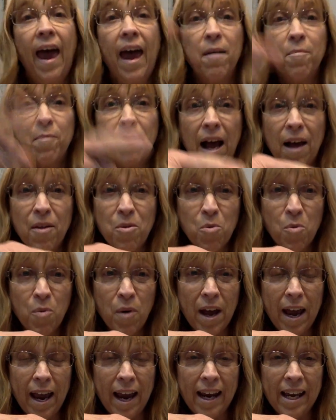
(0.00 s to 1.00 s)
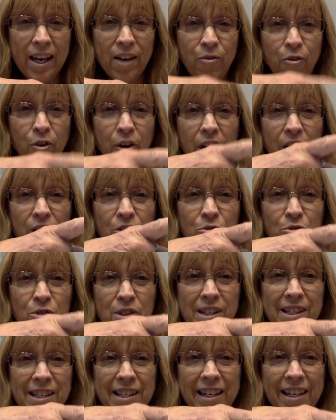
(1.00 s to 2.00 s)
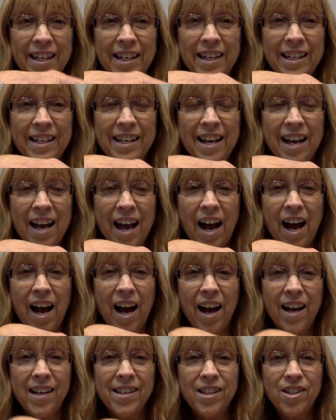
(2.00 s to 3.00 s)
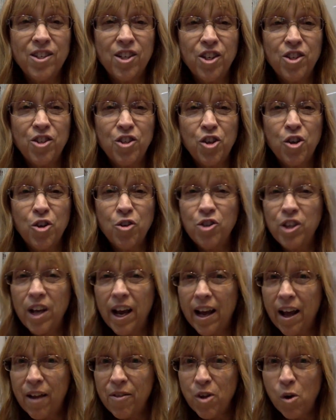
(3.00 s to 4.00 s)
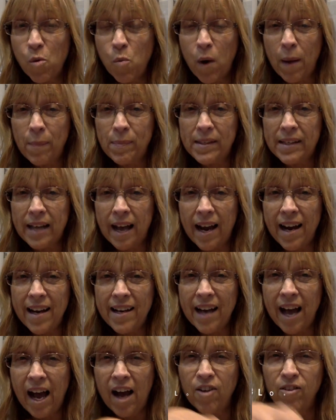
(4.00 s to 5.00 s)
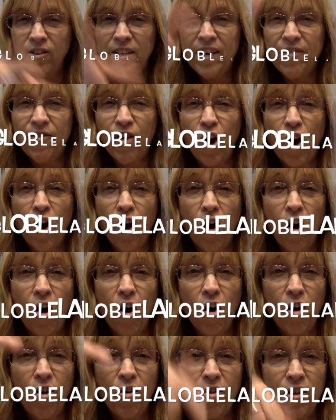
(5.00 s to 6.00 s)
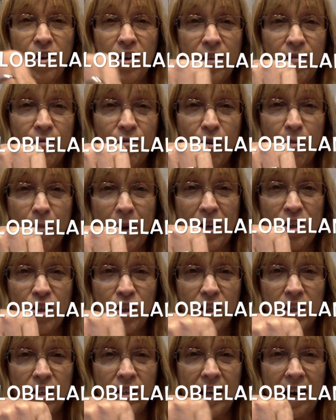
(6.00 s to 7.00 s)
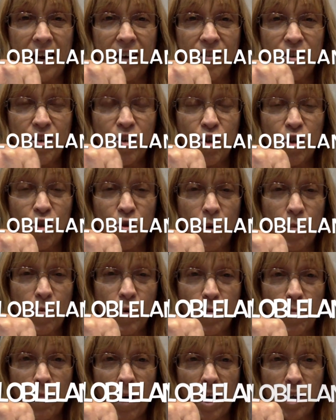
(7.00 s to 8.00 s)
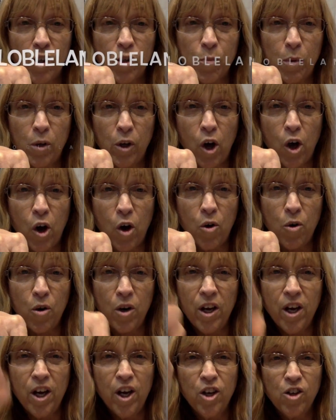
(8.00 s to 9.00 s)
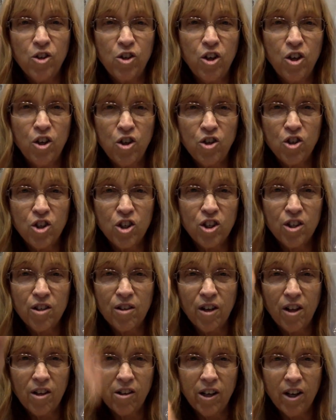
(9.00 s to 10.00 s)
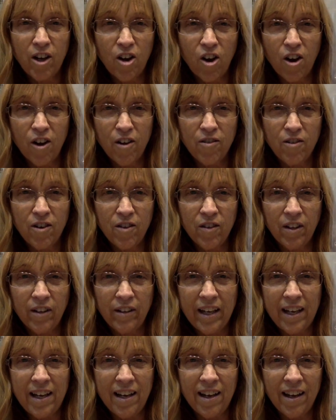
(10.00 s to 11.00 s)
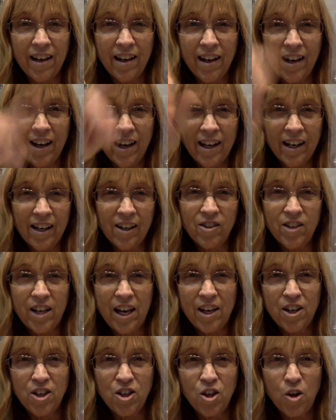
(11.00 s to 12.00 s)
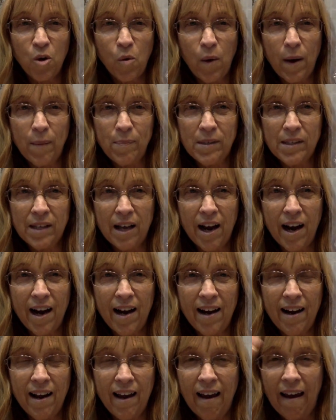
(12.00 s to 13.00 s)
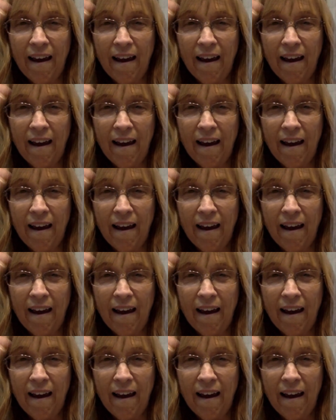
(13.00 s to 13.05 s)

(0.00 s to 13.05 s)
And by the way, if you're interested, I suggest you go check out their website. I'll leave all the information down in the description box below. So you can just click on the link. It'll take you to their website.